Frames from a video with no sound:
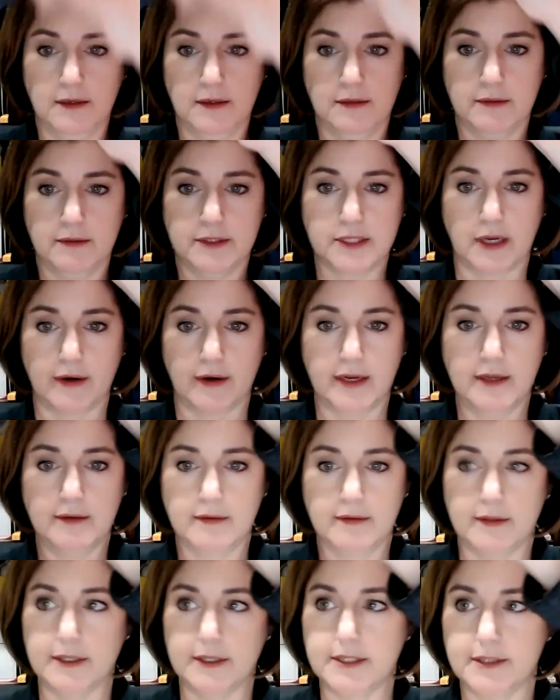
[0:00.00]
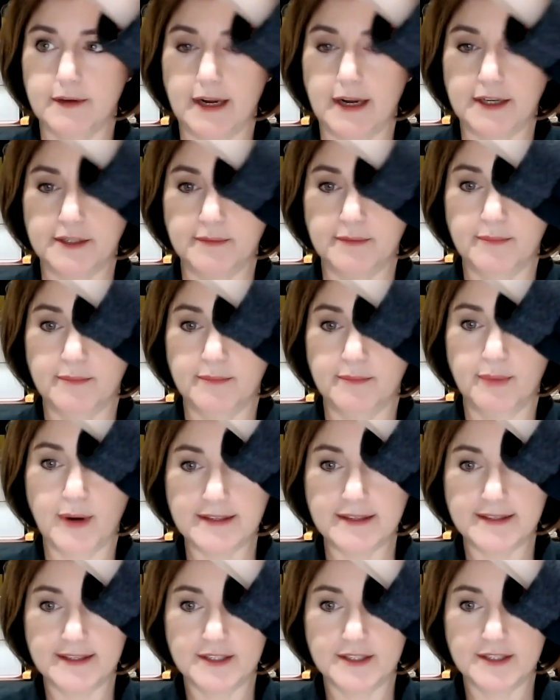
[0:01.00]
sorry, this direction,
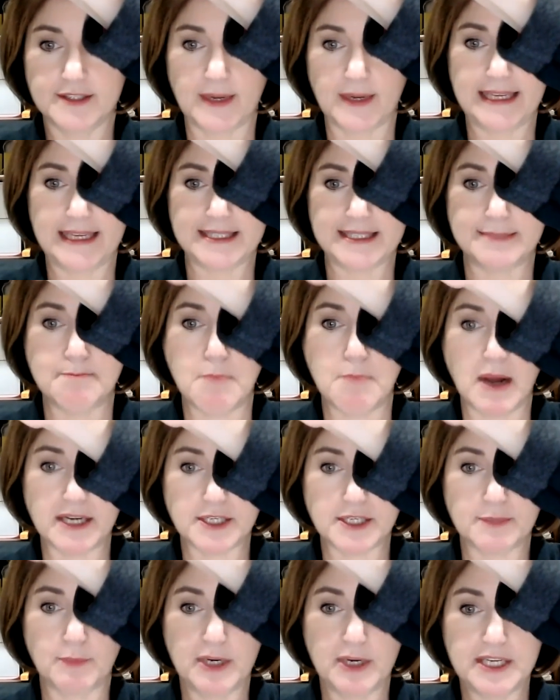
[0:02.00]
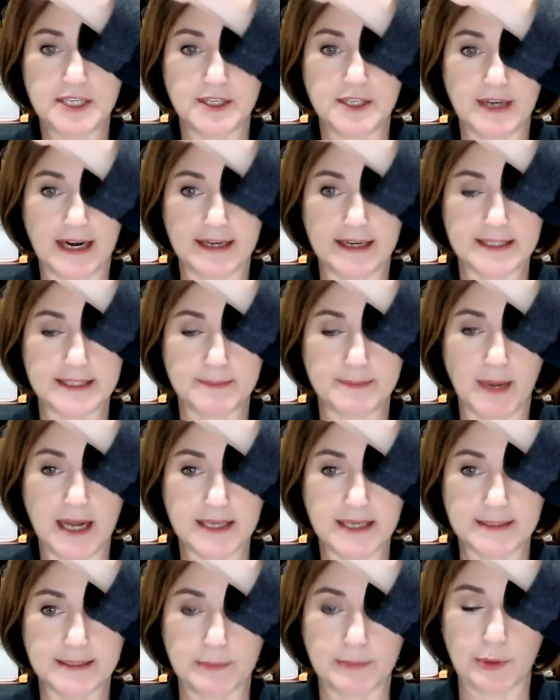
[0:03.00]
press so I can get as much moisture out as
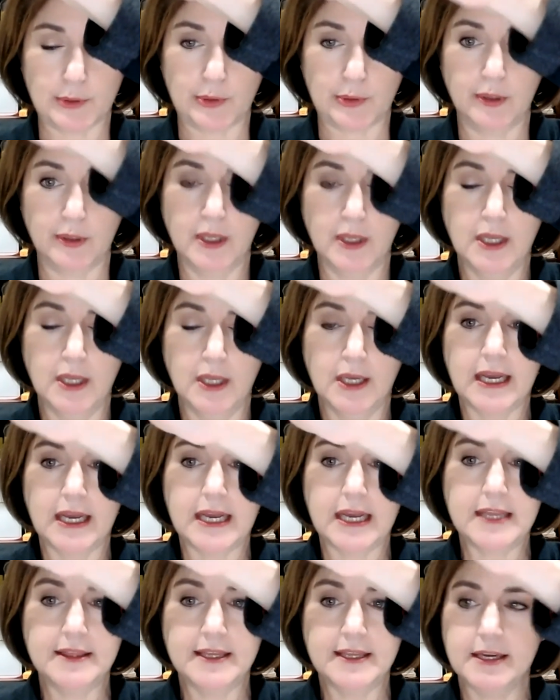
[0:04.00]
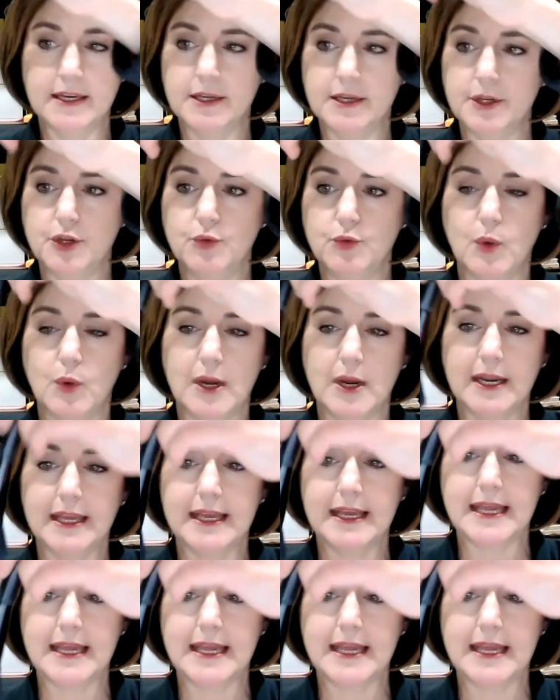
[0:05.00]
possible. And then you want to